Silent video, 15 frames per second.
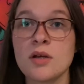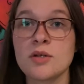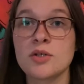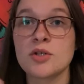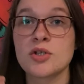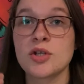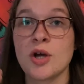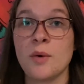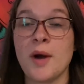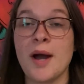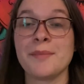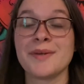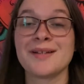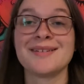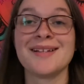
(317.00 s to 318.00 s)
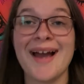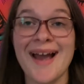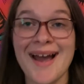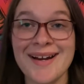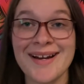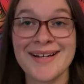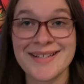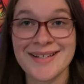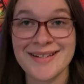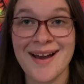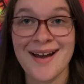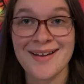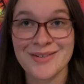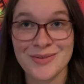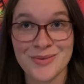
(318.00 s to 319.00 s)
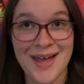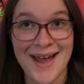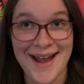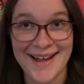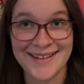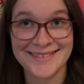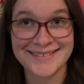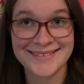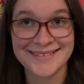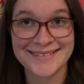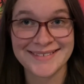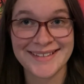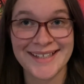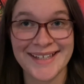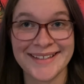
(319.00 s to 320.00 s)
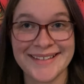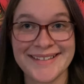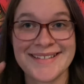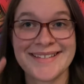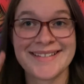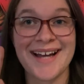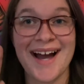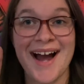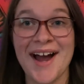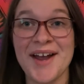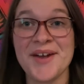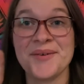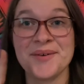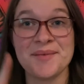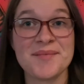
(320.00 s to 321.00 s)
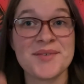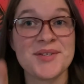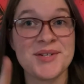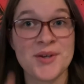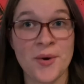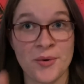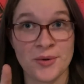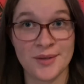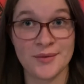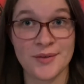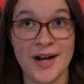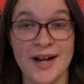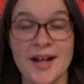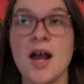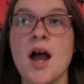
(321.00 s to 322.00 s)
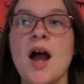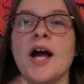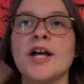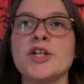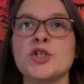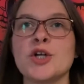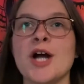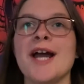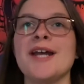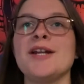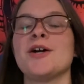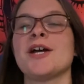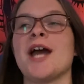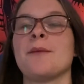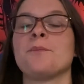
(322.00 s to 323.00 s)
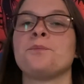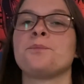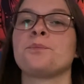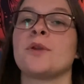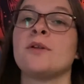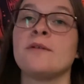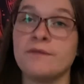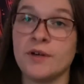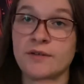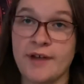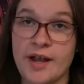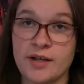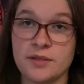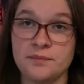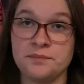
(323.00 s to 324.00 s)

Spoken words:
So I'm glad I did not do that, because I would totally regret it. I tried, okay, fun fact.